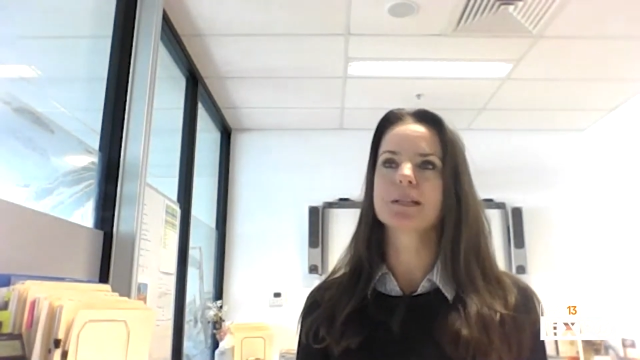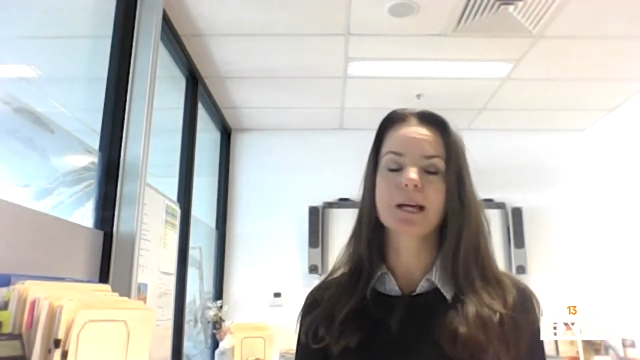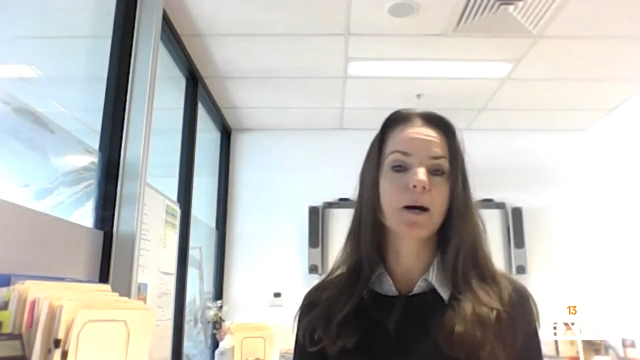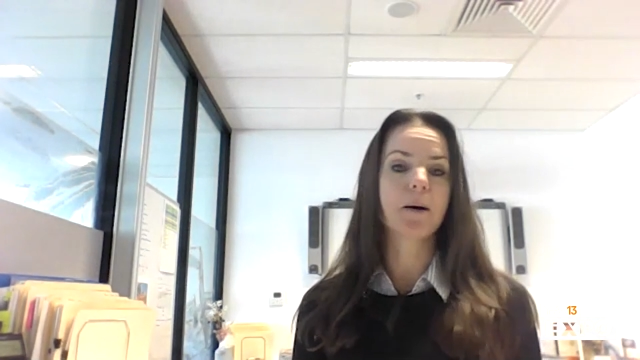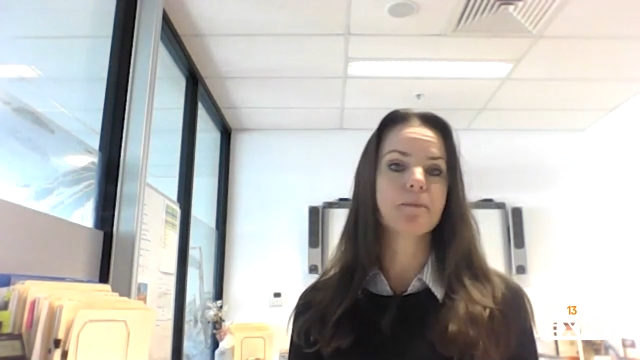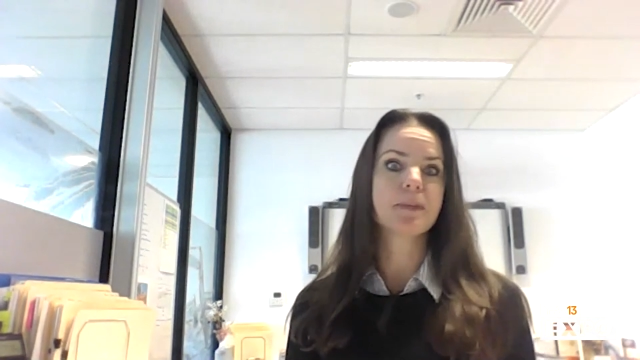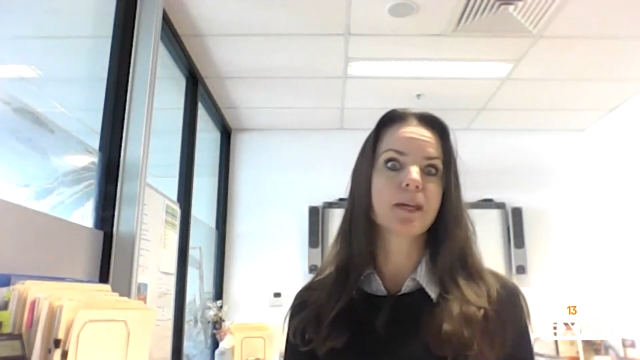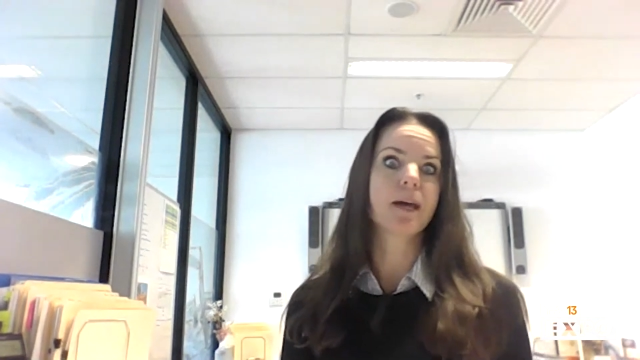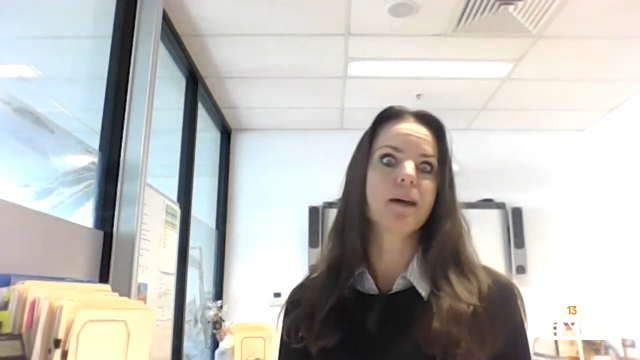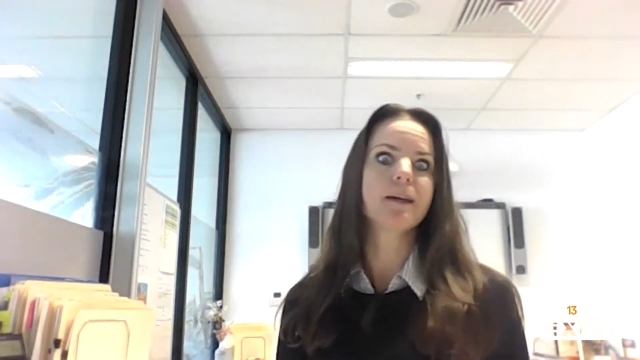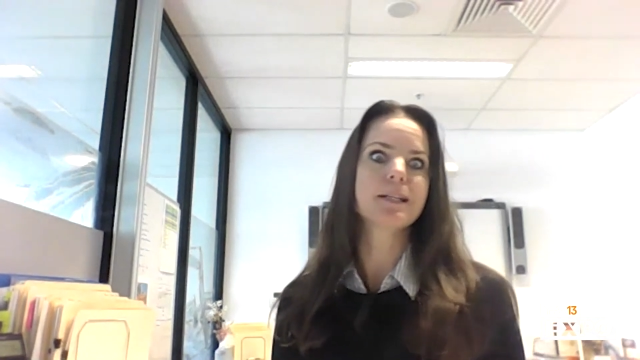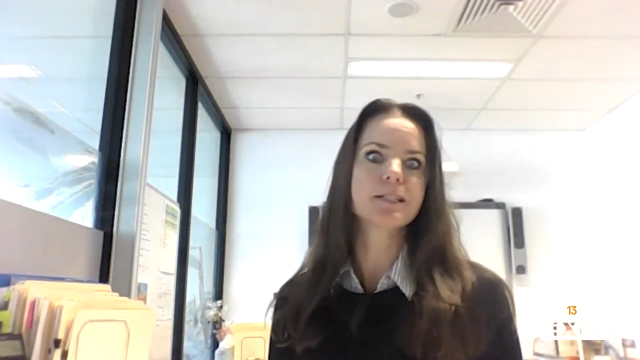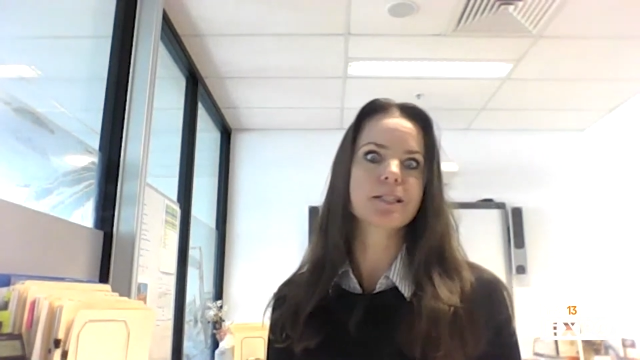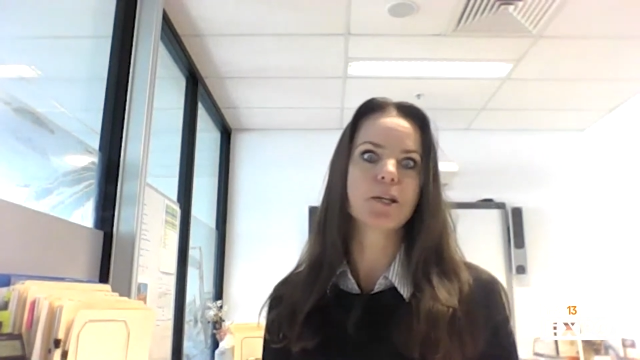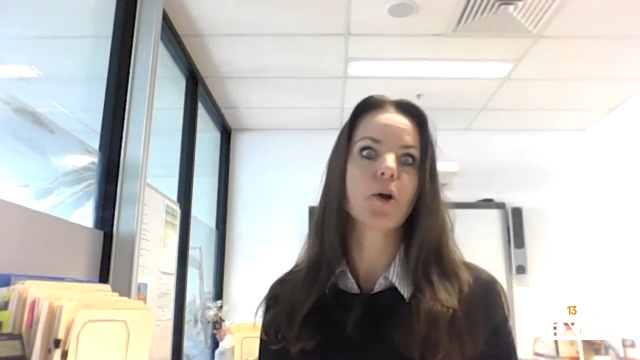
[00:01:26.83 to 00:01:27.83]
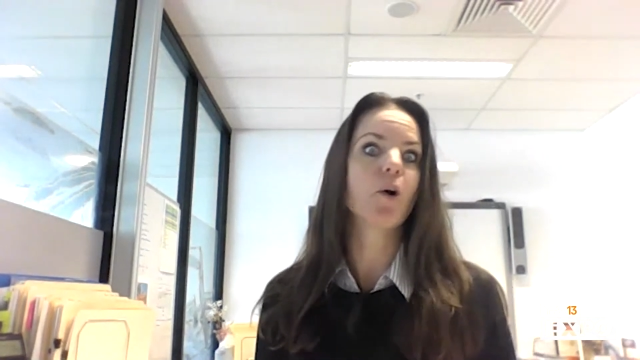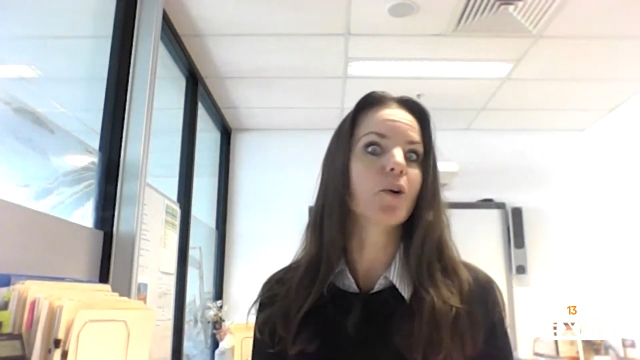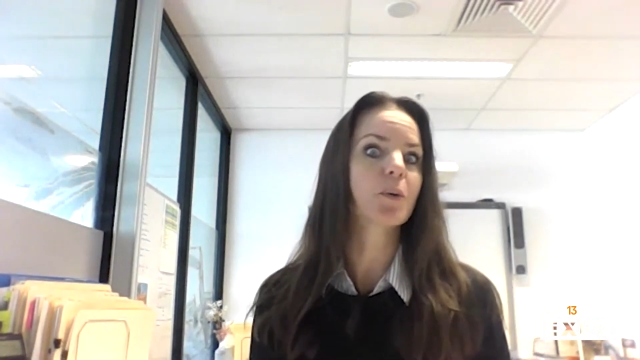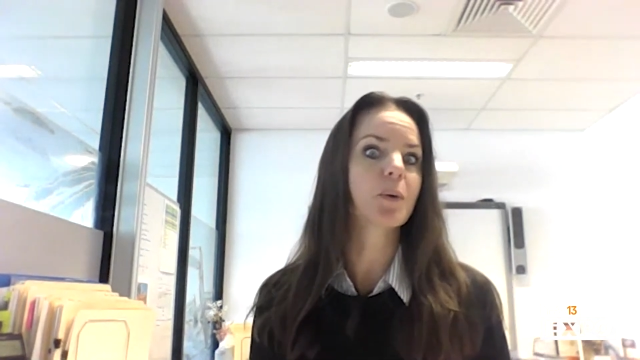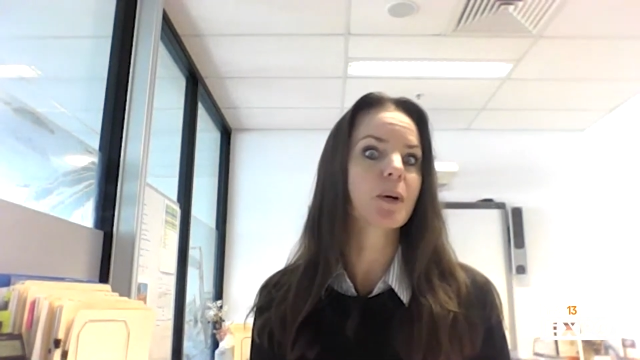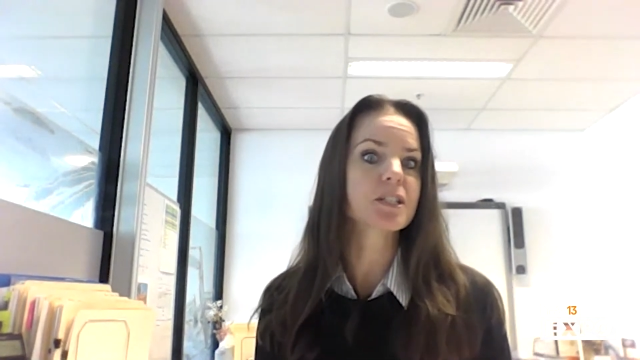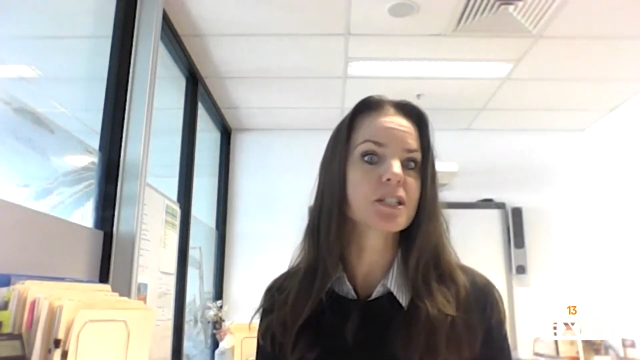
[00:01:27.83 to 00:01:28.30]
it's an odd
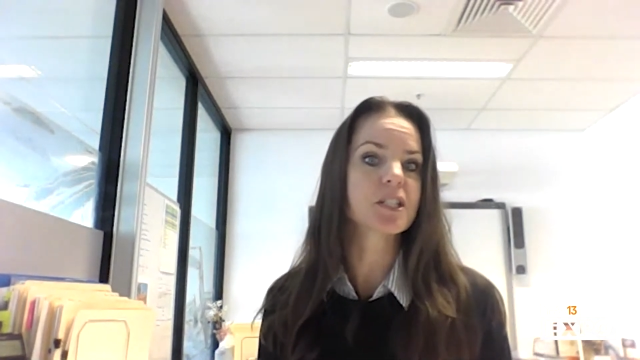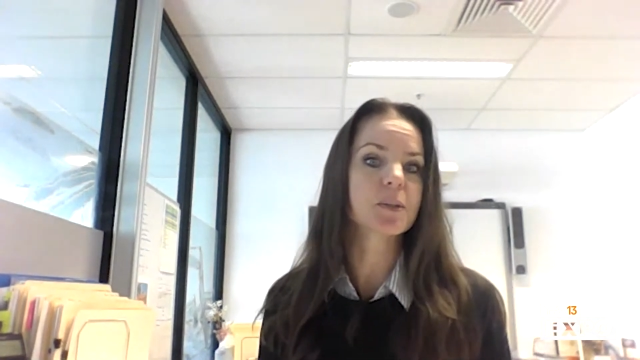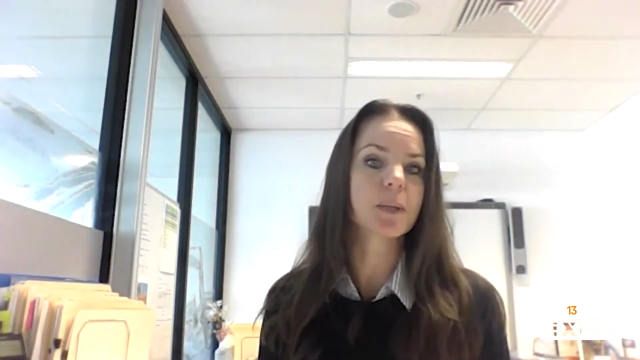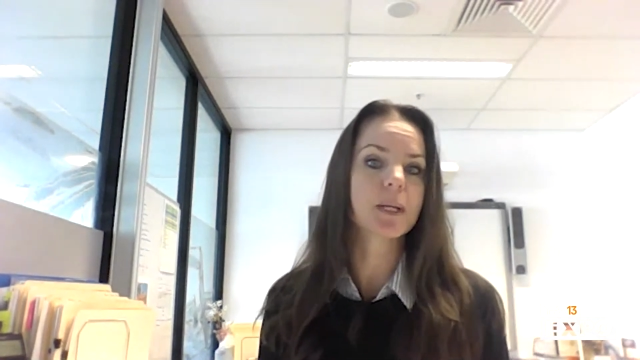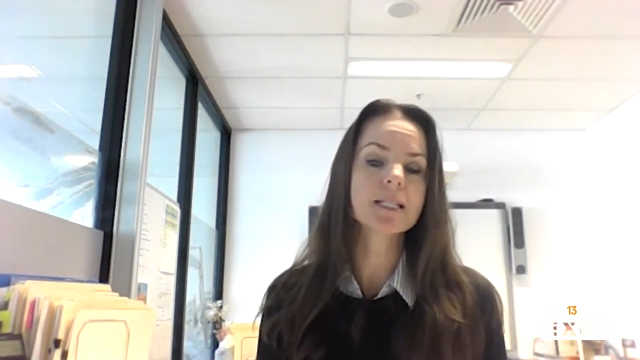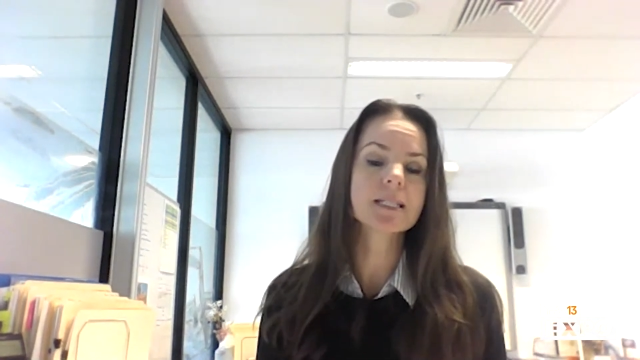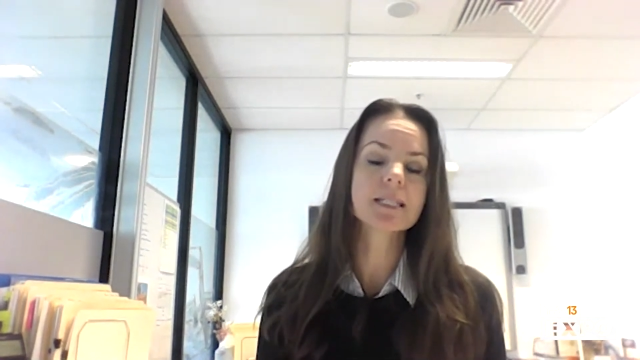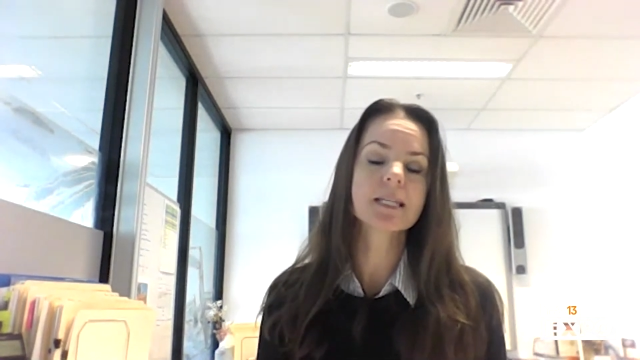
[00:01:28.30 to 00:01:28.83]
question to ask.